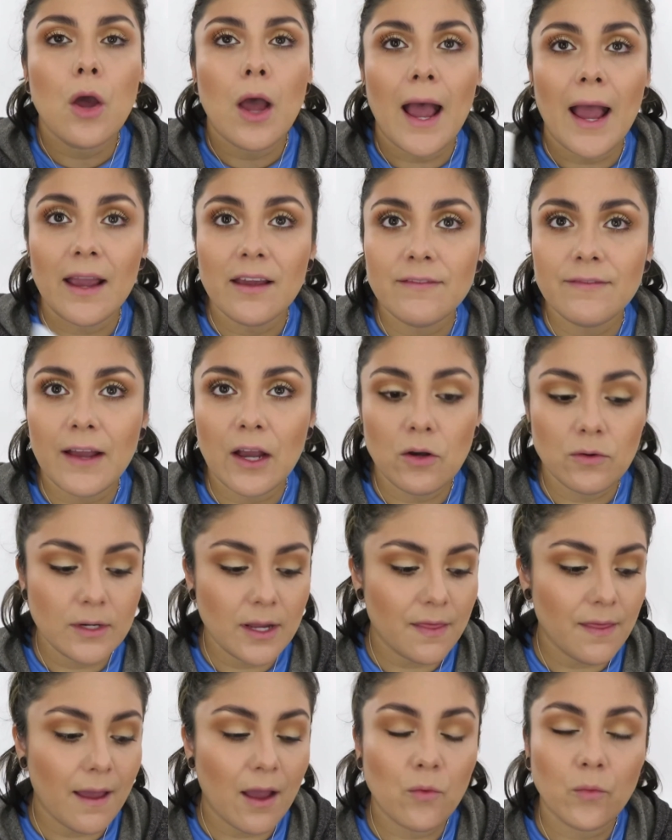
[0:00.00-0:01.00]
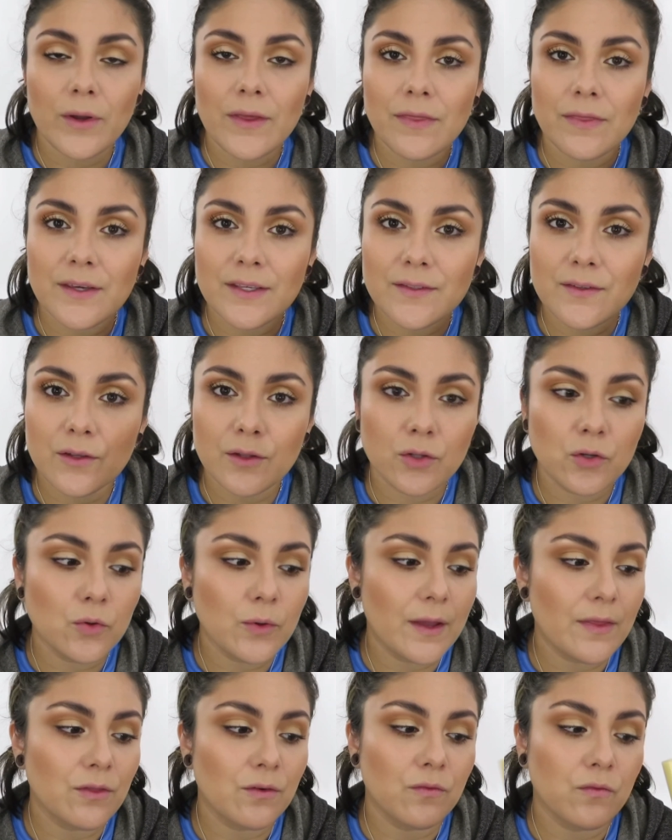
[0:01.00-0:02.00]
I found that with this glue
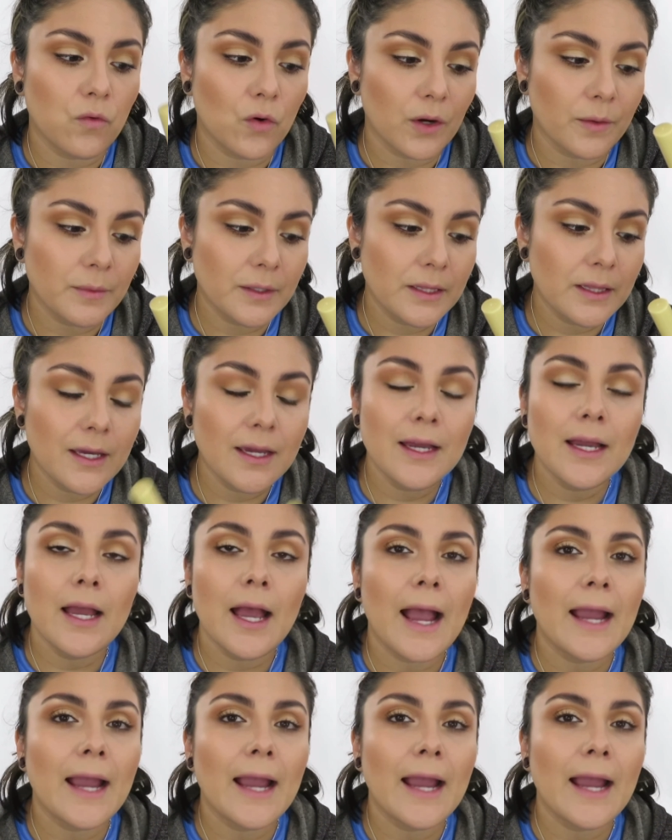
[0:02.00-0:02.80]
and the formula,